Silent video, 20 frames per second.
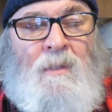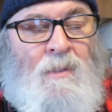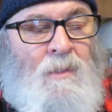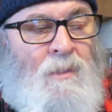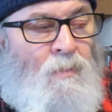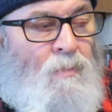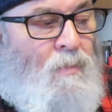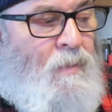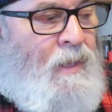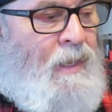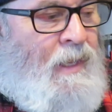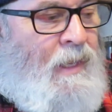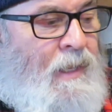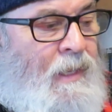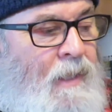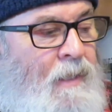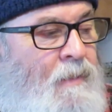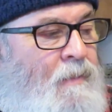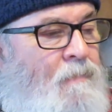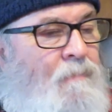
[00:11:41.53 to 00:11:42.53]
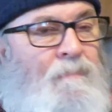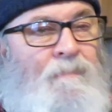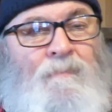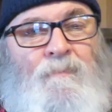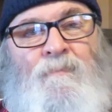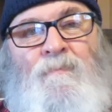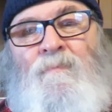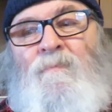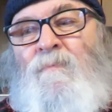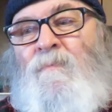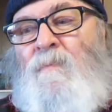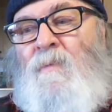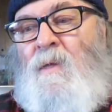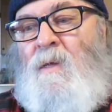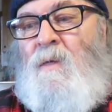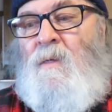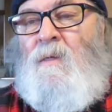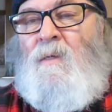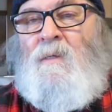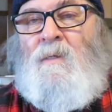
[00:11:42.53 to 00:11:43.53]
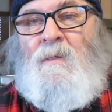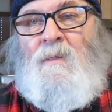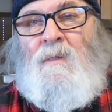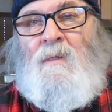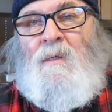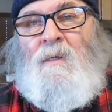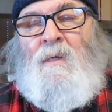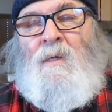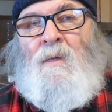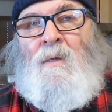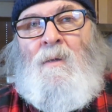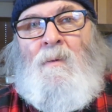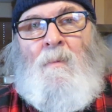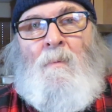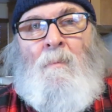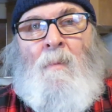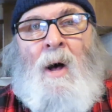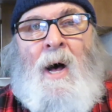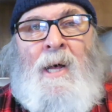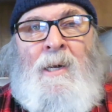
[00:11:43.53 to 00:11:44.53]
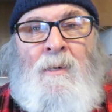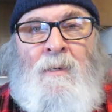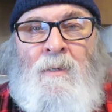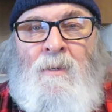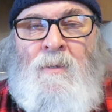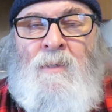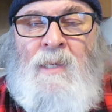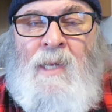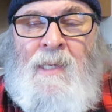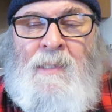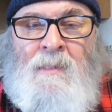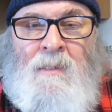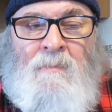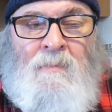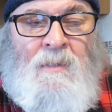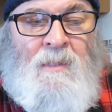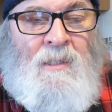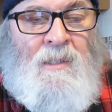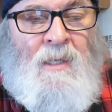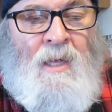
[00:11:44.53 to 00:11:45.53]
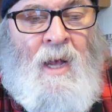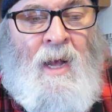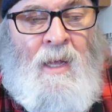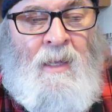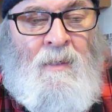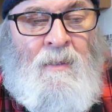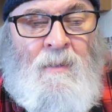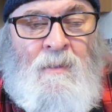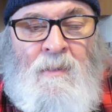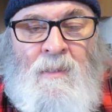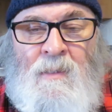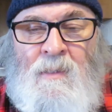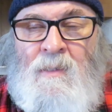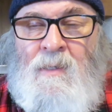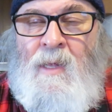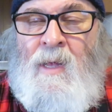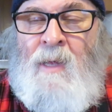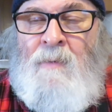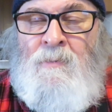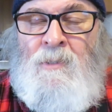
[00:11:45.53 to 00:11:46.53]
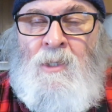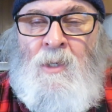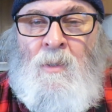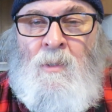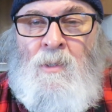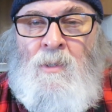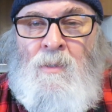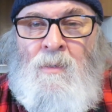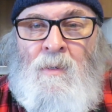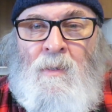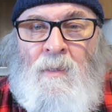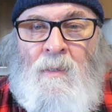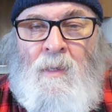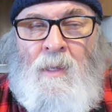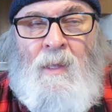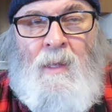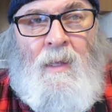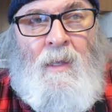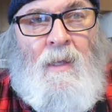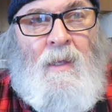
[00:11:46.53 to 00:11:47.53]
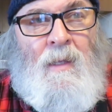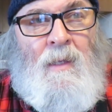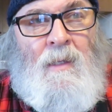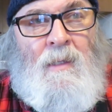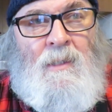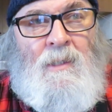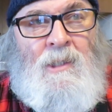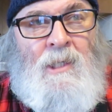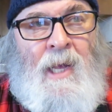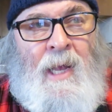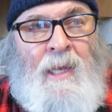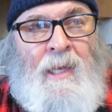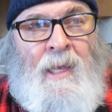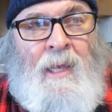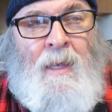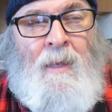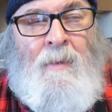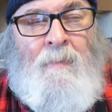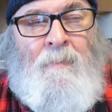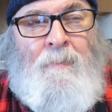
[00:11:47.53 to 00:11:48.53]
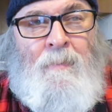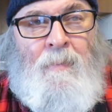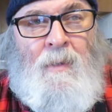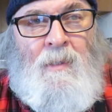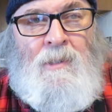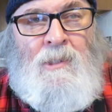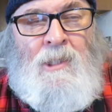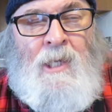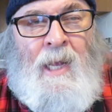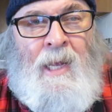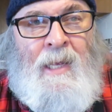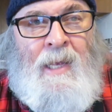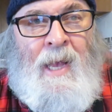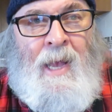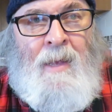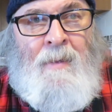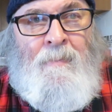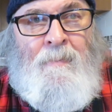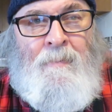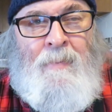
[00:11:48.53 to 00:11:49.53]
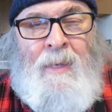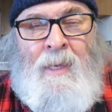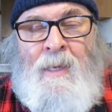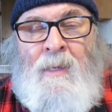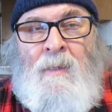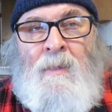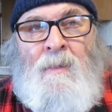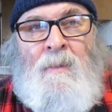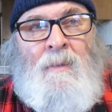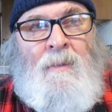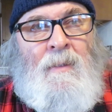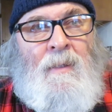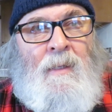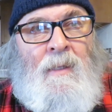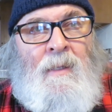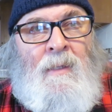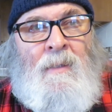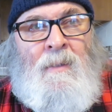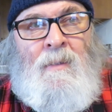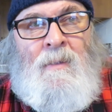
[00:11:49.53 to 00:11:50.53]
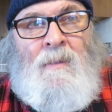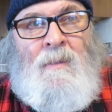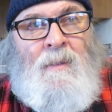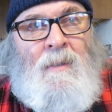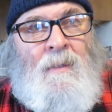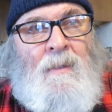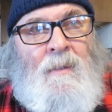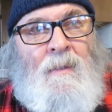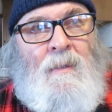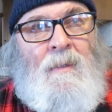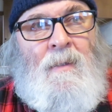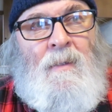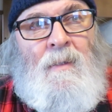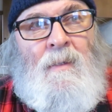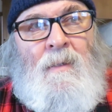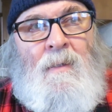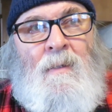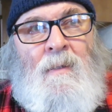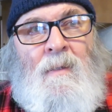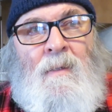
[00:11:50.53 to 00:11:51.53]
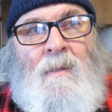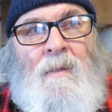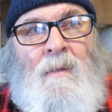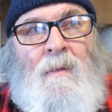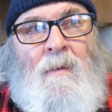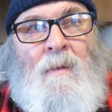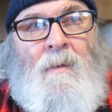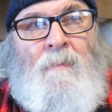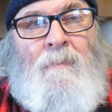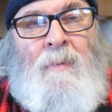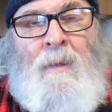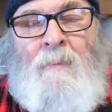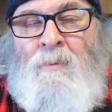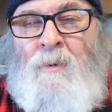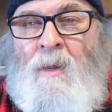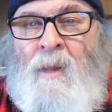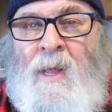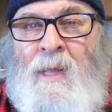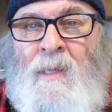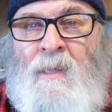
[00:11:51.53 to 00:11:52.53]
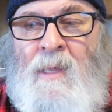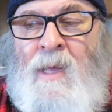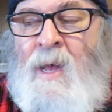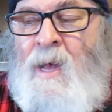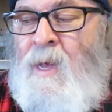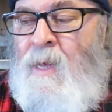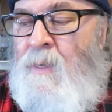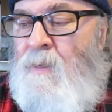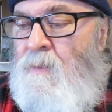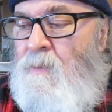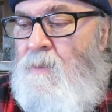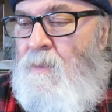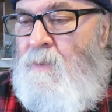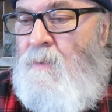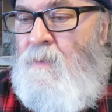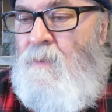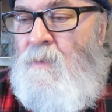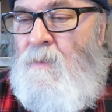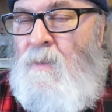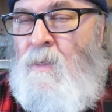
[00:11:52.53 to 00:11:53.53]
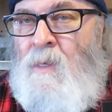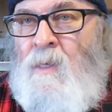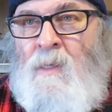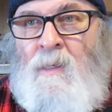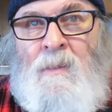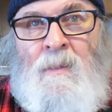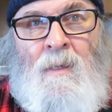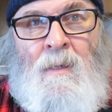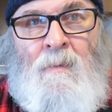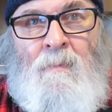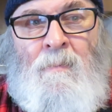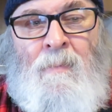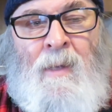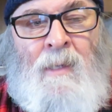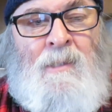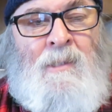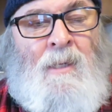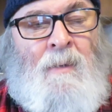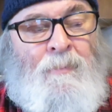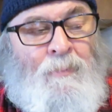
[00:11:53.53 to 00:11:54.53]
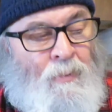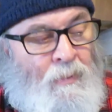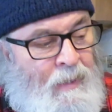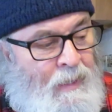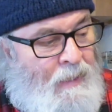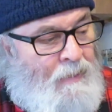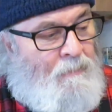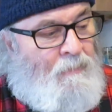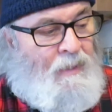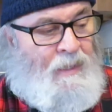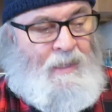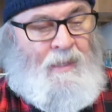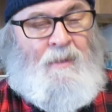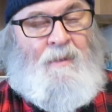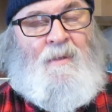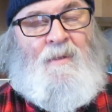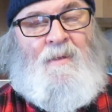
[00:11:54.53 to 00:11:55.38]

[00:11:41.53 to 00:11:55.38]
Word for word: to read you know modern New Testament scholars. I've shown you G.K. G.K. Beale and people like that, and but supremely.